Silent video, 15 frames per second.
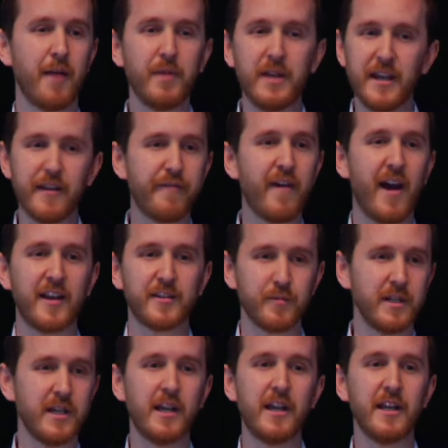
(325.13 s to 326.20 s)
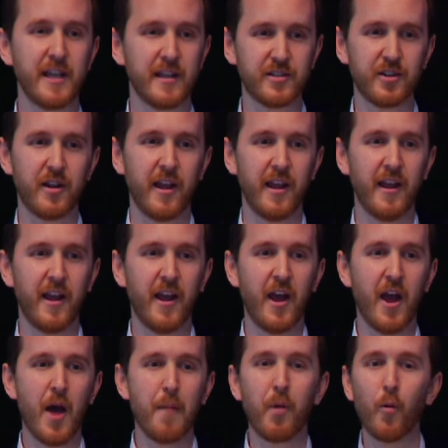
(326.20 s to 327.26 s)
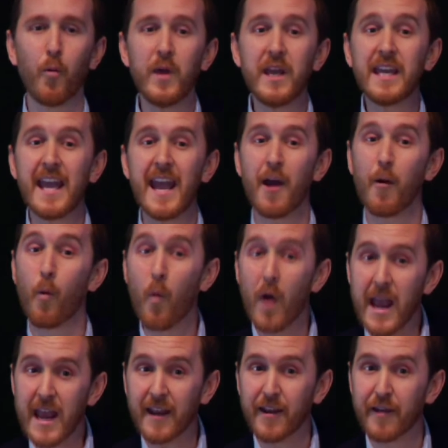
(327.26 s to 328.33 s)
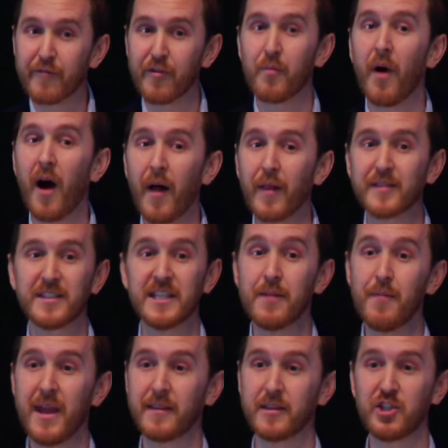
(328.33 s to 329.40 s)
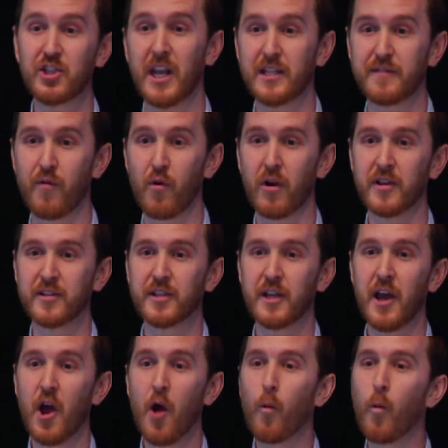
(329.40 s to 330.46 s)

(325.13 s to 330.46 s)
and we need it fast, we needed it yesterday, but we can't wait for policy to make this change for us.